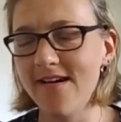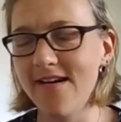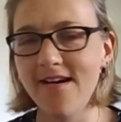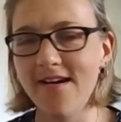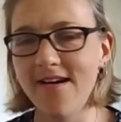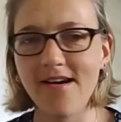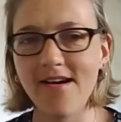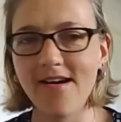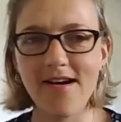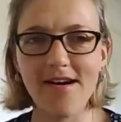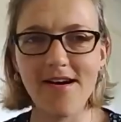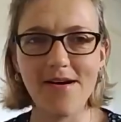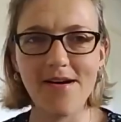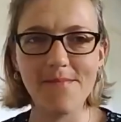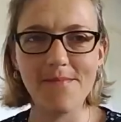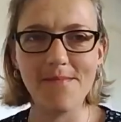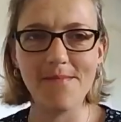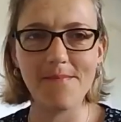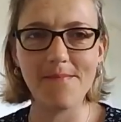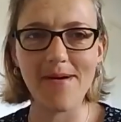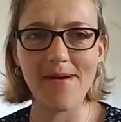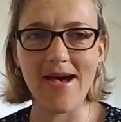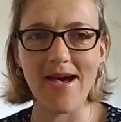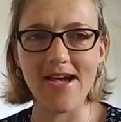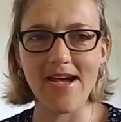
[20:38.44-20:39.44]

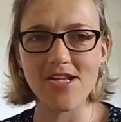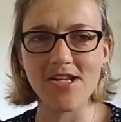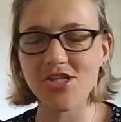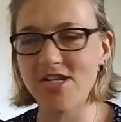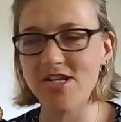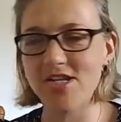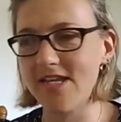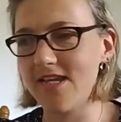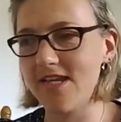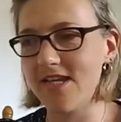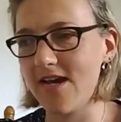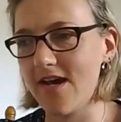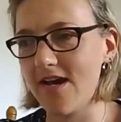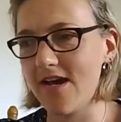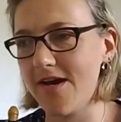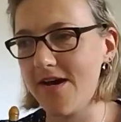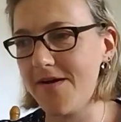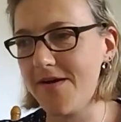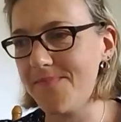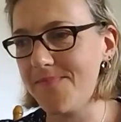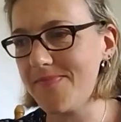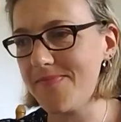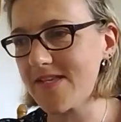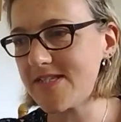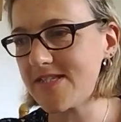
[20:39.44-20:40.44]
but actually
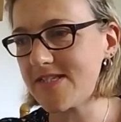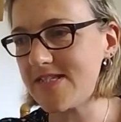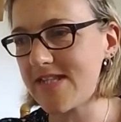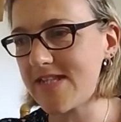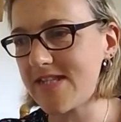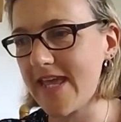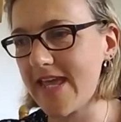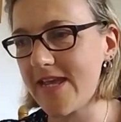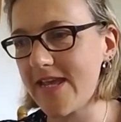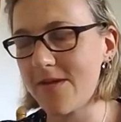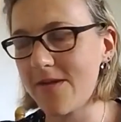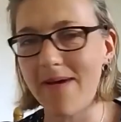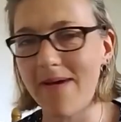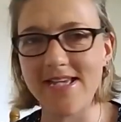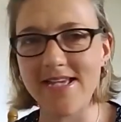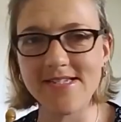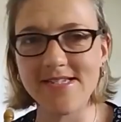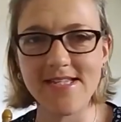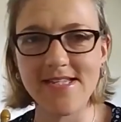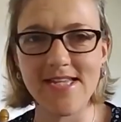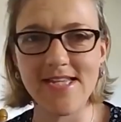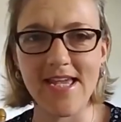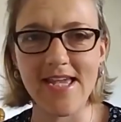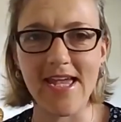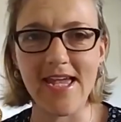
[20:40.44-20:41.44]
state
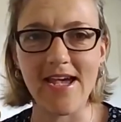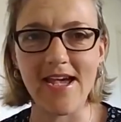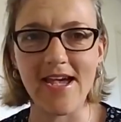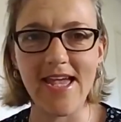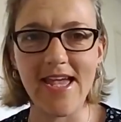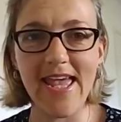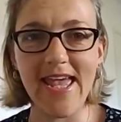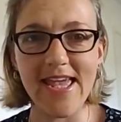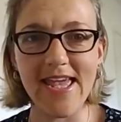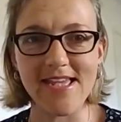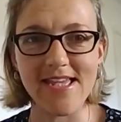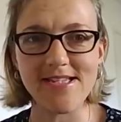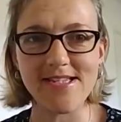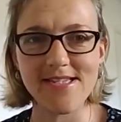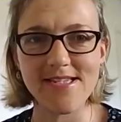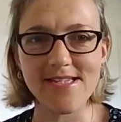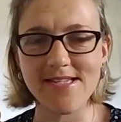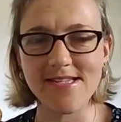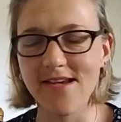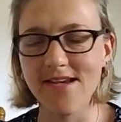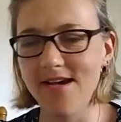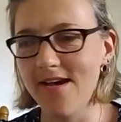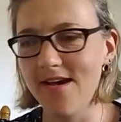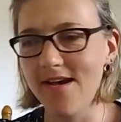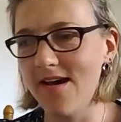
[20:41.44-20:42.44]
capacity is.
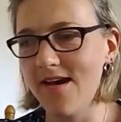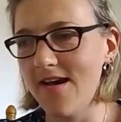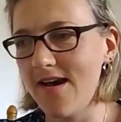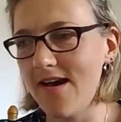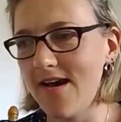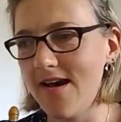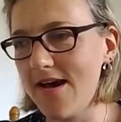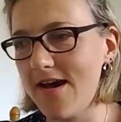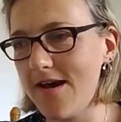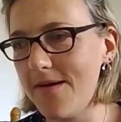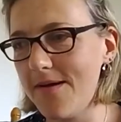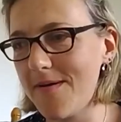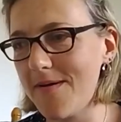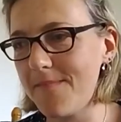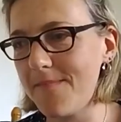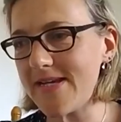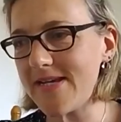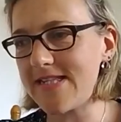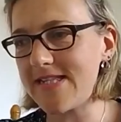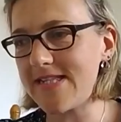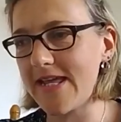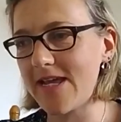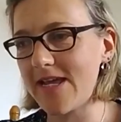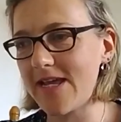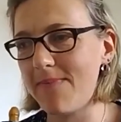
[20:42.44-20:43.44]
And by
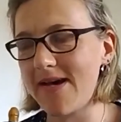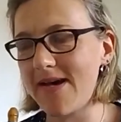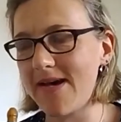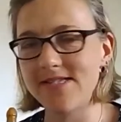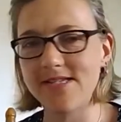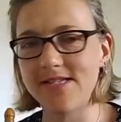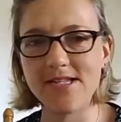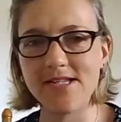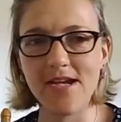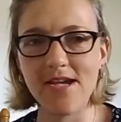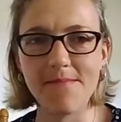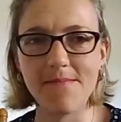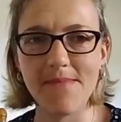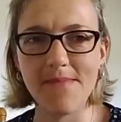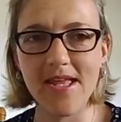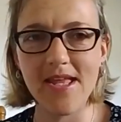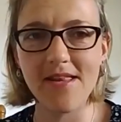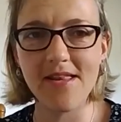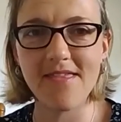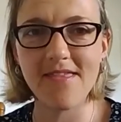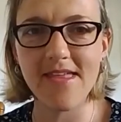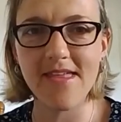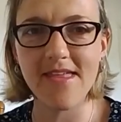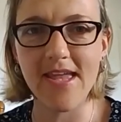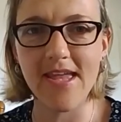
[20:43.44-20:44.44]
state capacity, I
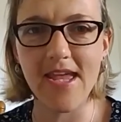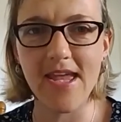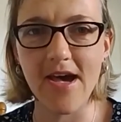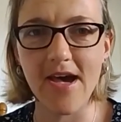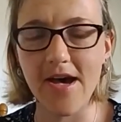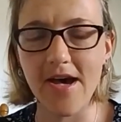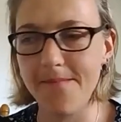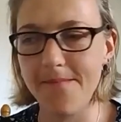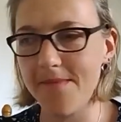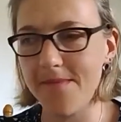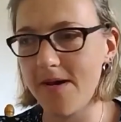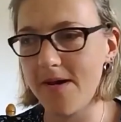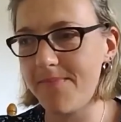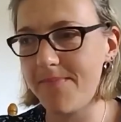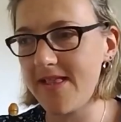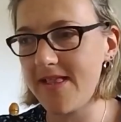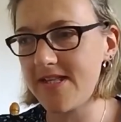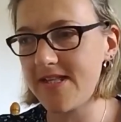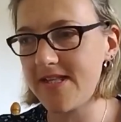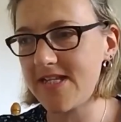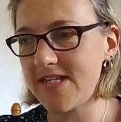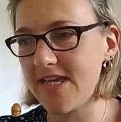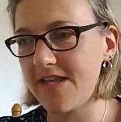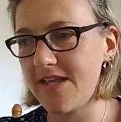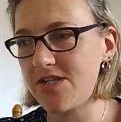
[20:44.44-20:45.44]
mean the
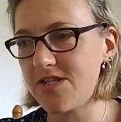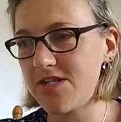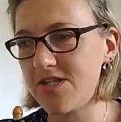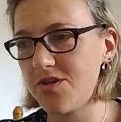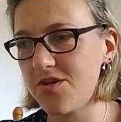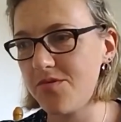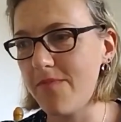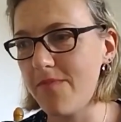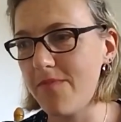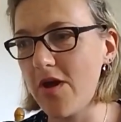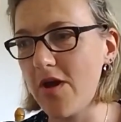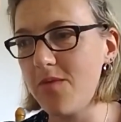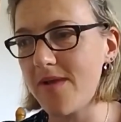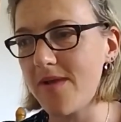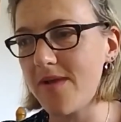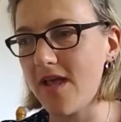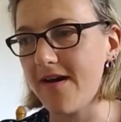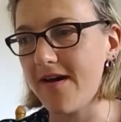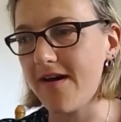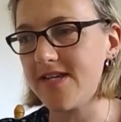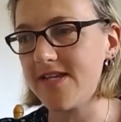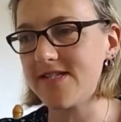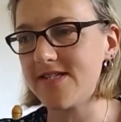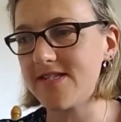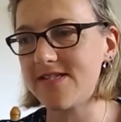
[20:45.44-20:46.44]
ability to
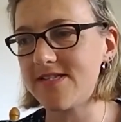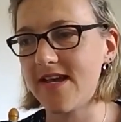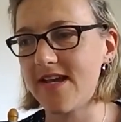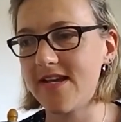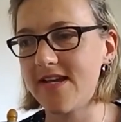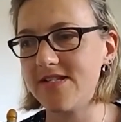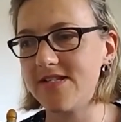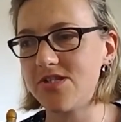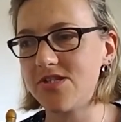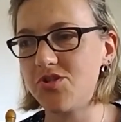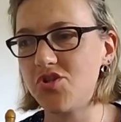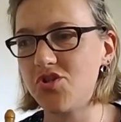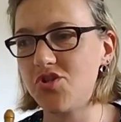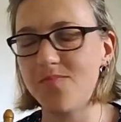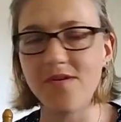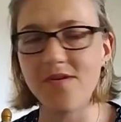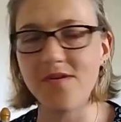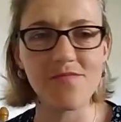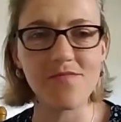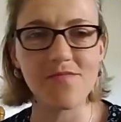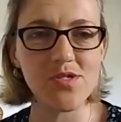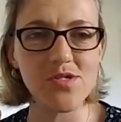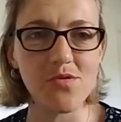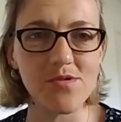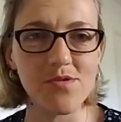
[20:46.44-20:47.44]
mobilize and distribute
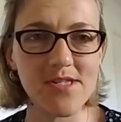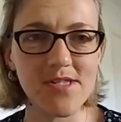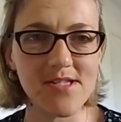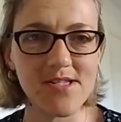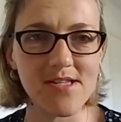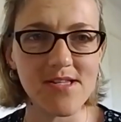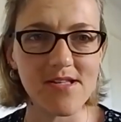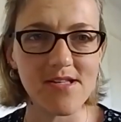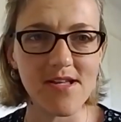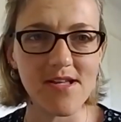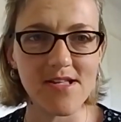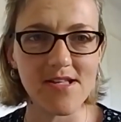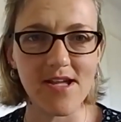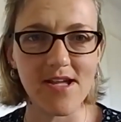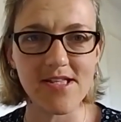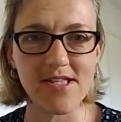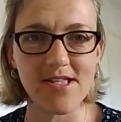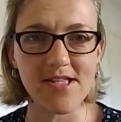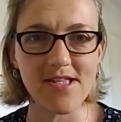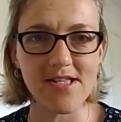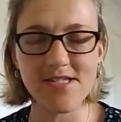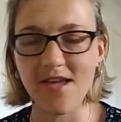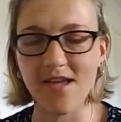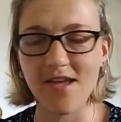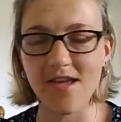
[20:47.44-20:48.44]
resources and
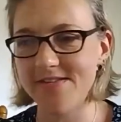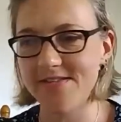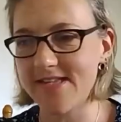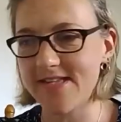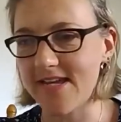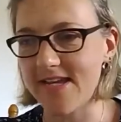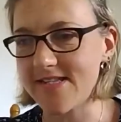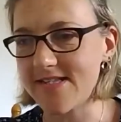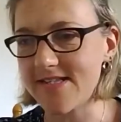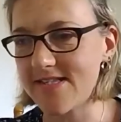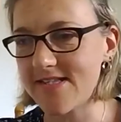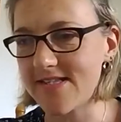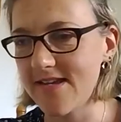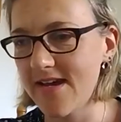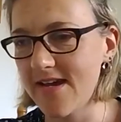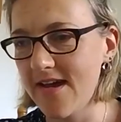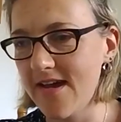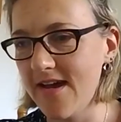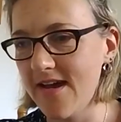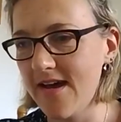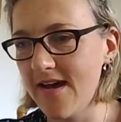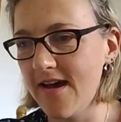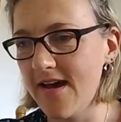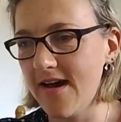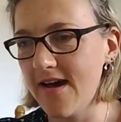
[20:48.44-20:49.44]
services.
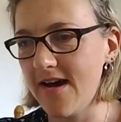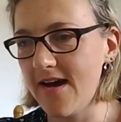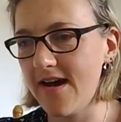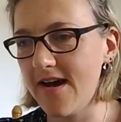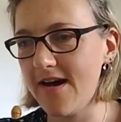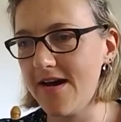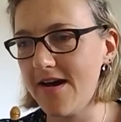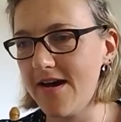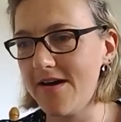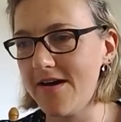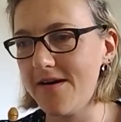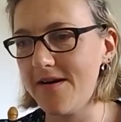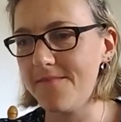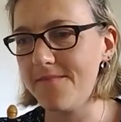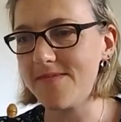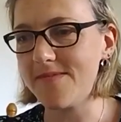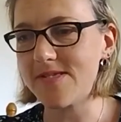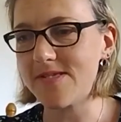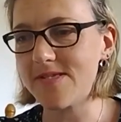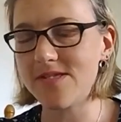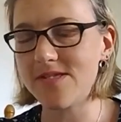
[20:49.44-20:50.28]
There's